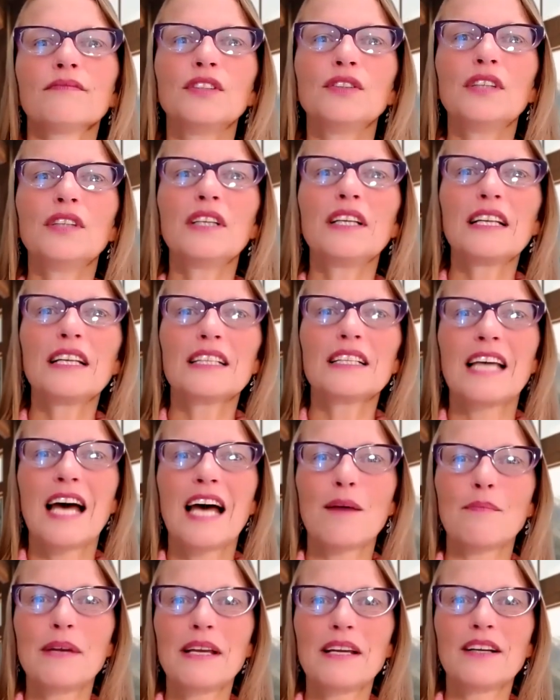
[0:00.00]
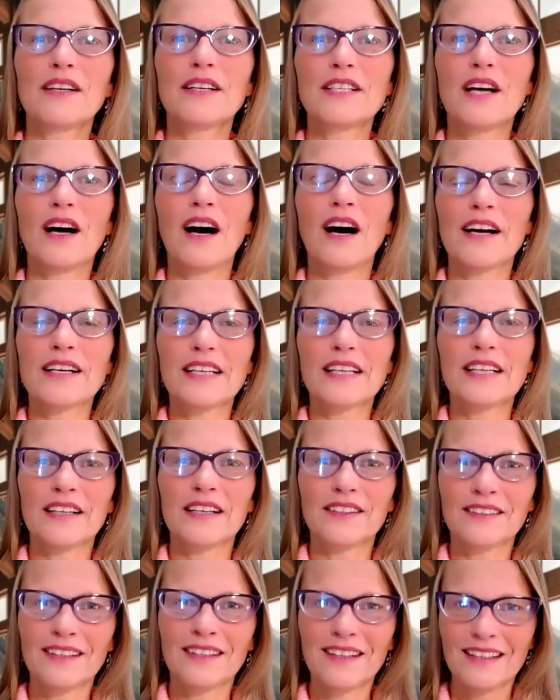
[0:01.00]
Do a little tapping on your heart
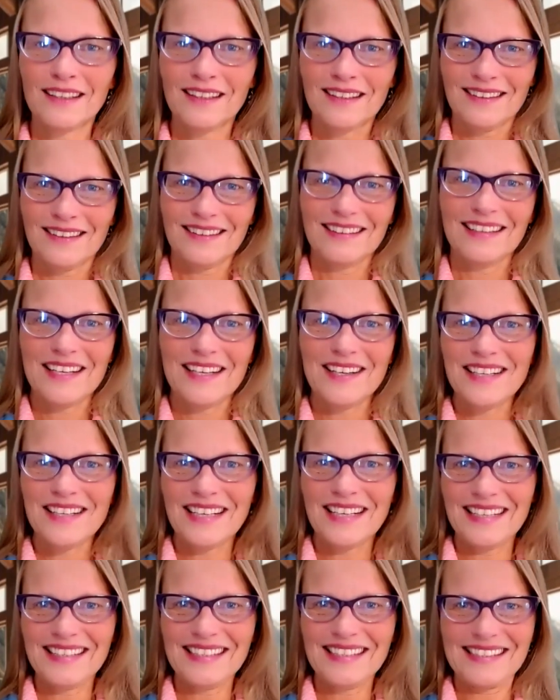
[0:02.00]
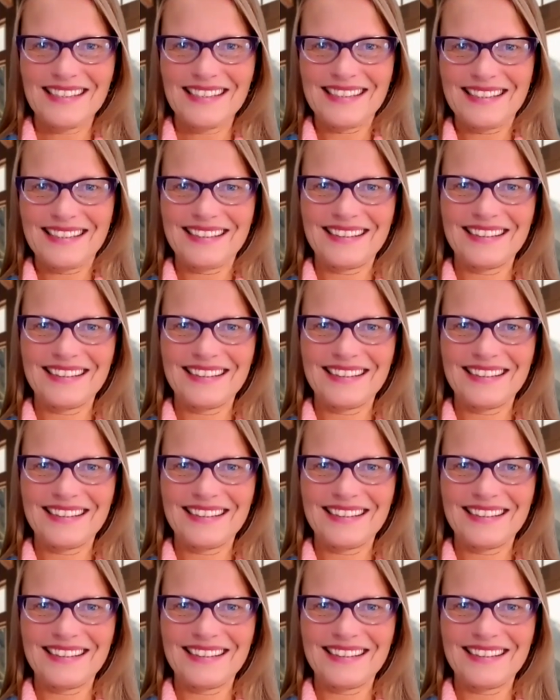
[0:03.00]
here. There it is.